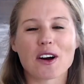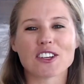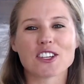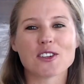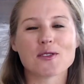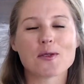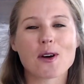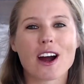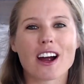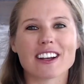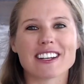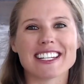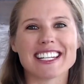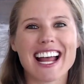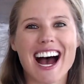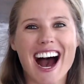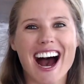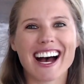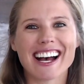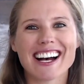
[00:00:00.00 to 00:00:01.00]
you are
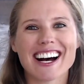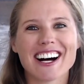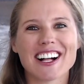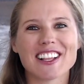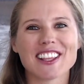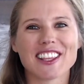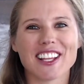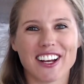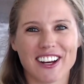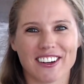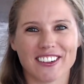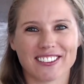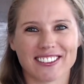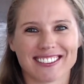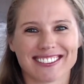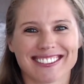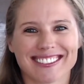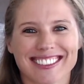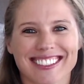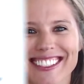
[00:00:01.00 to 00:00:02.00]
not alone.
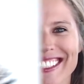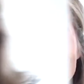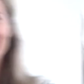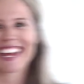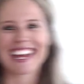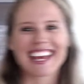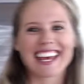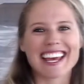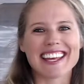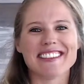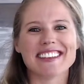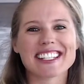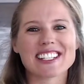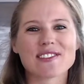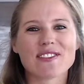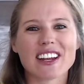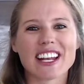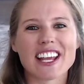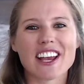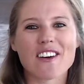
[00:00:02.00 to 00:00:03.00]
In this
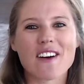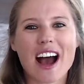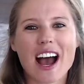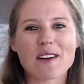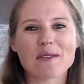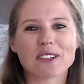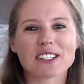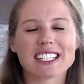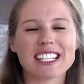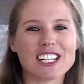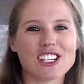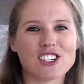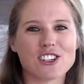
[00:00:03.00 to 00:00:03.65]
video, I will teach